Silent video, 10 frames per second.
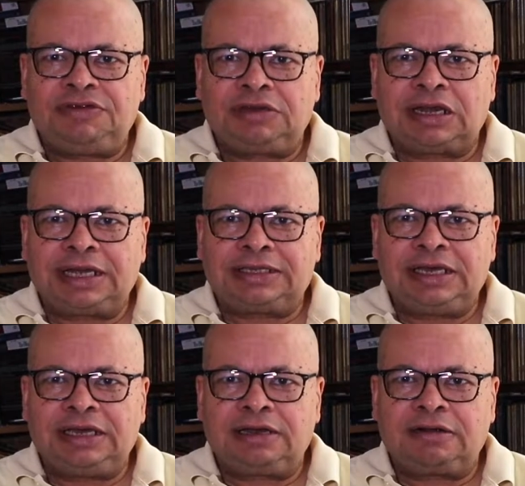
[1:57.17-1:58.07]
you'd like to
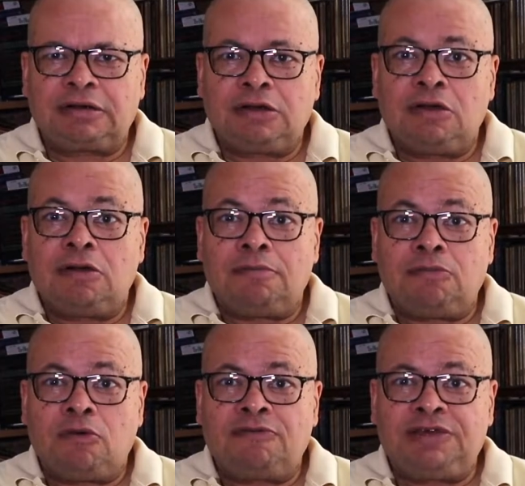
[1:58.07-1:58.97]
hear
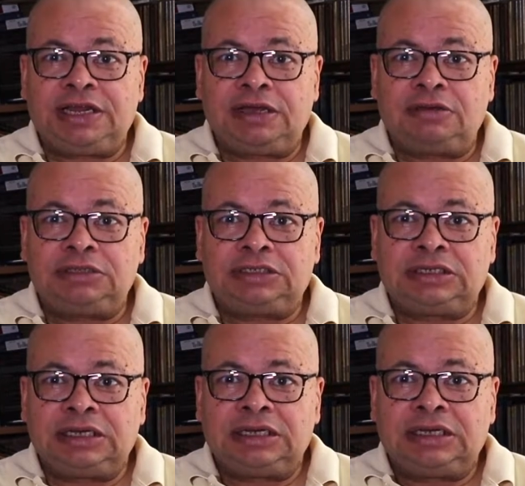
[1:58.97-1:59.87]
more videos